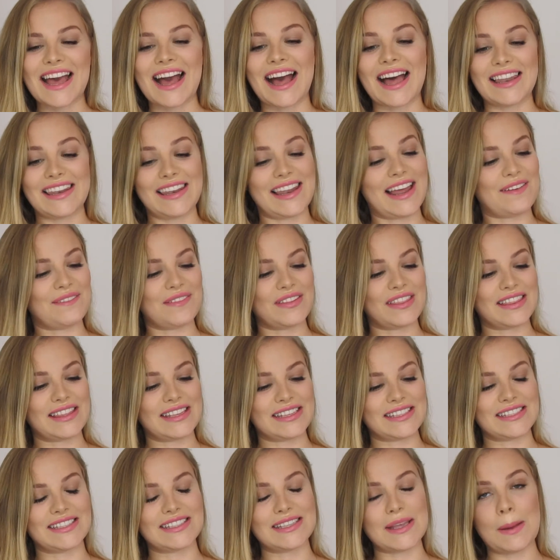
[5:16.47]
I love
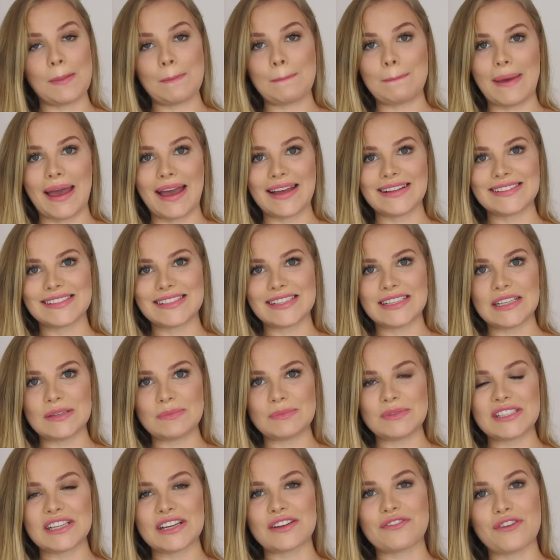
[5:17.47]
this matte
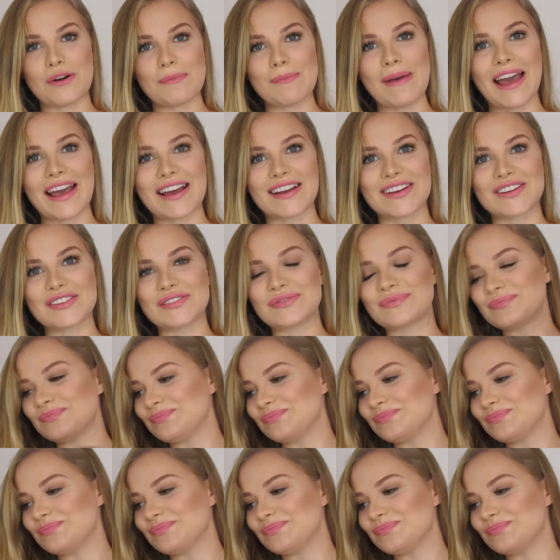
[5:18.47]
lipstick from MAC.